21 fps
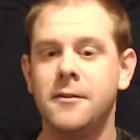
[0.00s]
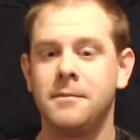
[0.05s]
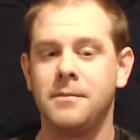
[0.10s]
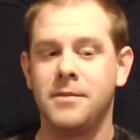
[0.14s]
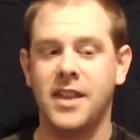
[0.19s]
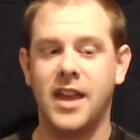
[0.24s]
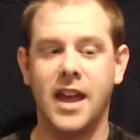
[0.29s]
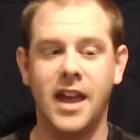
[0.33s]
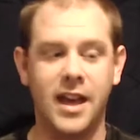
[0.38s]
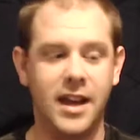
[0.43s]

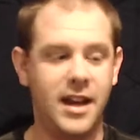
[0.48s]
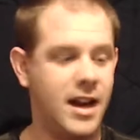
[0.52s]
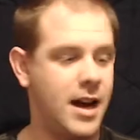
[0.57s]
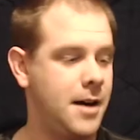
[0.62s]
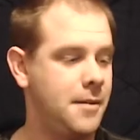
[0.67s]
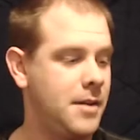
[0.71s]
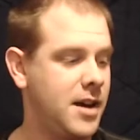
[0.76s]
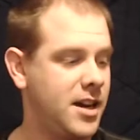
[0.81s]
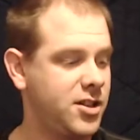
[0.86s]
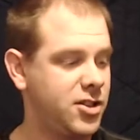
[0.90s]
and
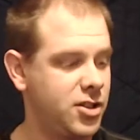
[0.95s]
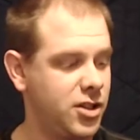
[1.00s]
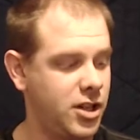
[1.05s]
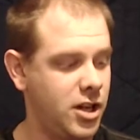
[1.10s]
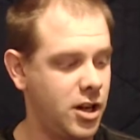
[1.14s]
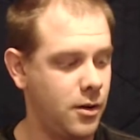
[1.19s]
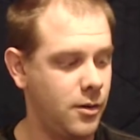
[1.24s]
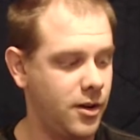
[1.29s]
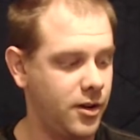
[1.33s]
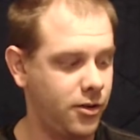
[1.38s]
I'm actually
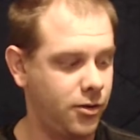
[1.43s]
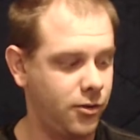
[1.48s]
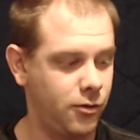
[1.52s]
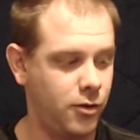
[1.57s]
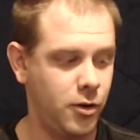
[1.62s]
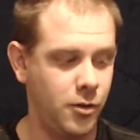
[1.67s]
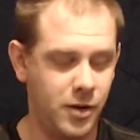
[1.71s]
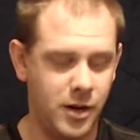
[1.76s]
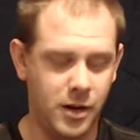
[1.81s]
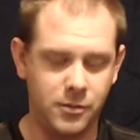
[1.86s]
going
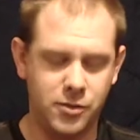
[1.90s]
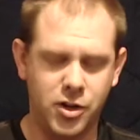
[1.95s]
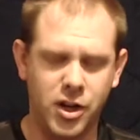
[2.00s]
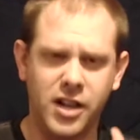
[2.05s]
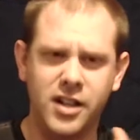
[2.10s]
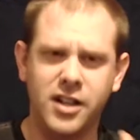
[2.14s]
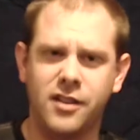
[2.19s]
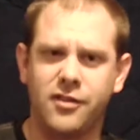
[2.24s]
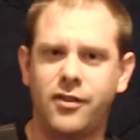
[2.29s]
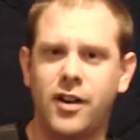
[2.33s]
through and I'm
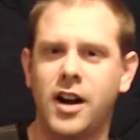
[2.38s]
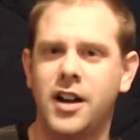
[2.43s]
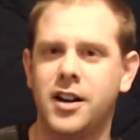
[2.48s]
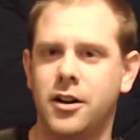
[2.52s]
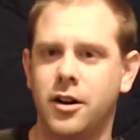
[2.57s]
trying to find